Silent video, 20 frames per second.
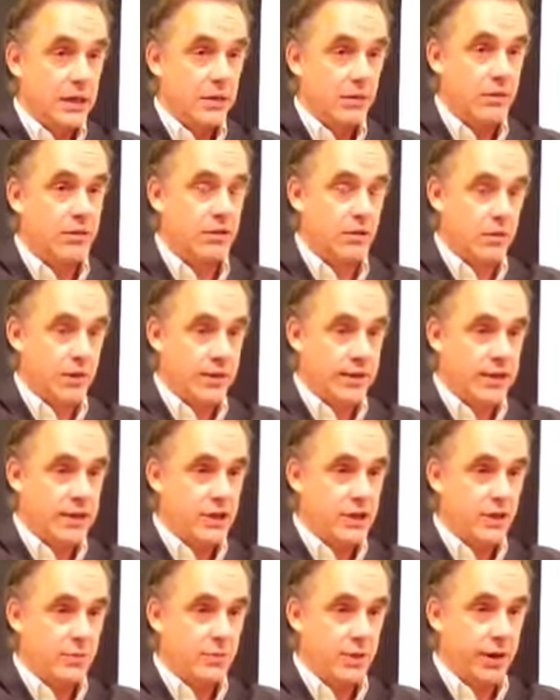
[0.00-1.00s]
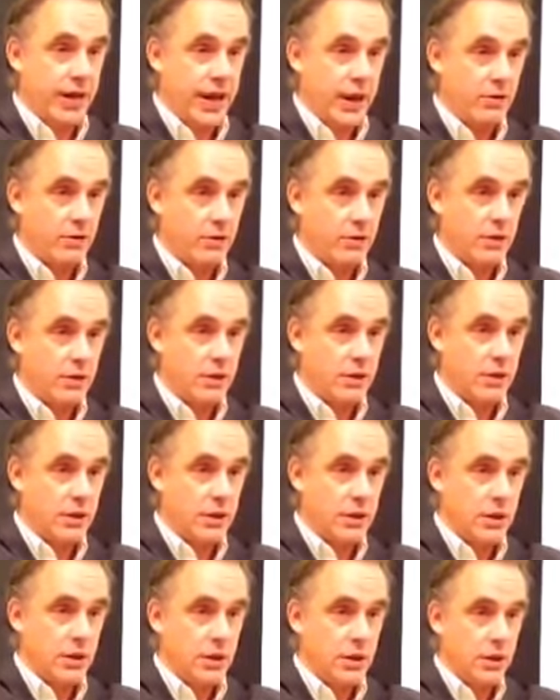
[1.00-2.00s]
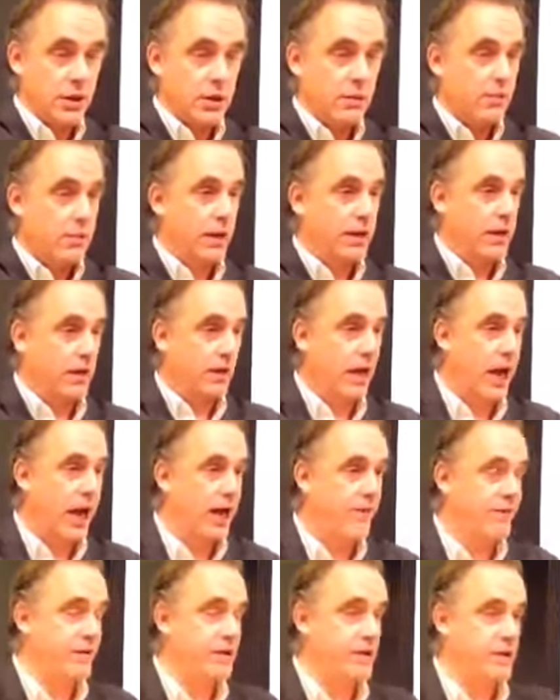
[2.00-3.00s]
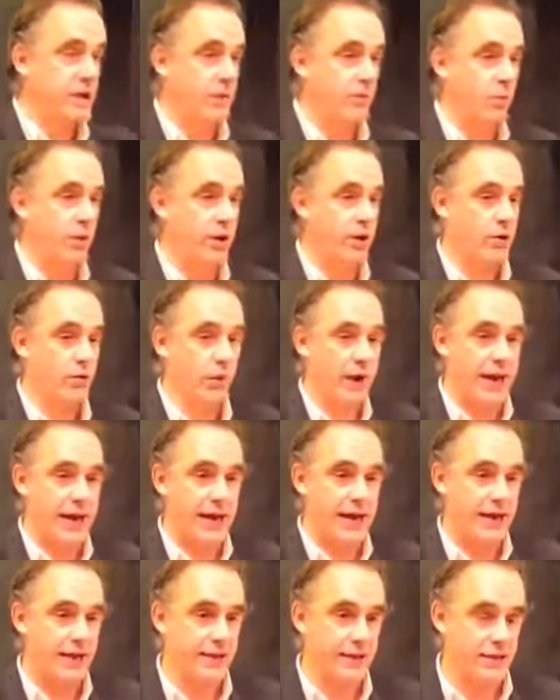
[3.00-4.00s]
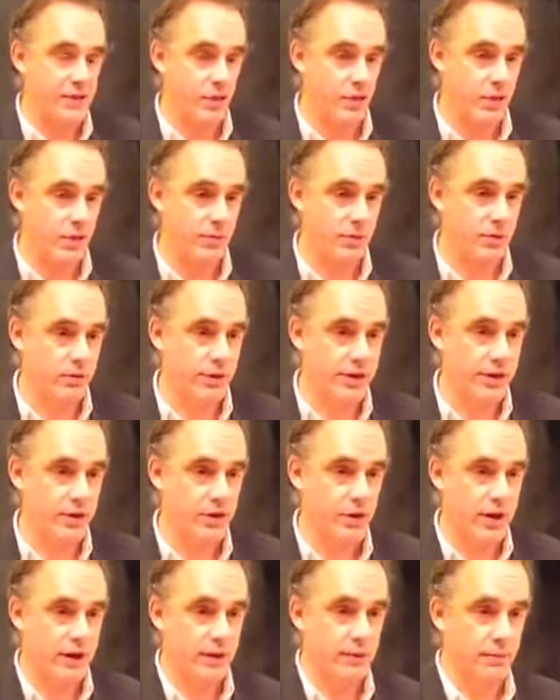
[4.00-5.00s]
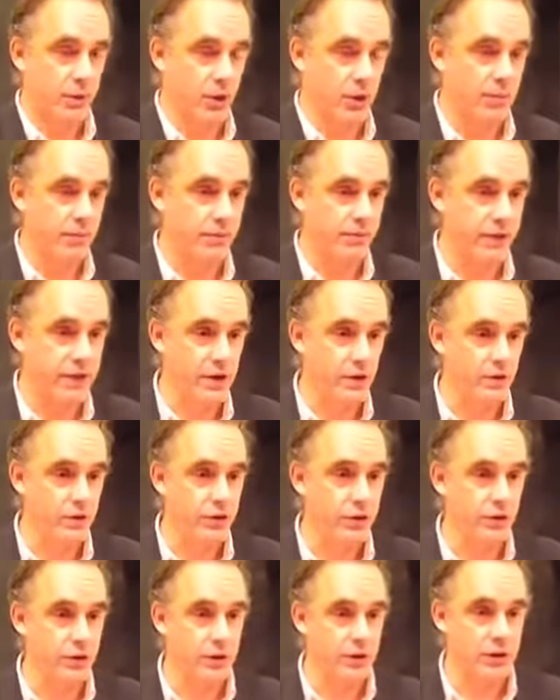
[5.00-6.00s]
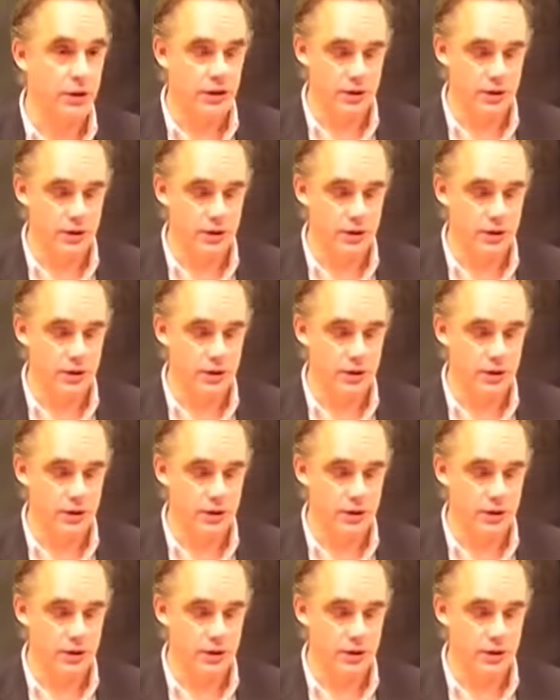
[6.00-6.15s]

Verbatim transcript: which is what Nietzsche pronounced, but alive in some weird way in this horrible creature at the bottom of the ocean.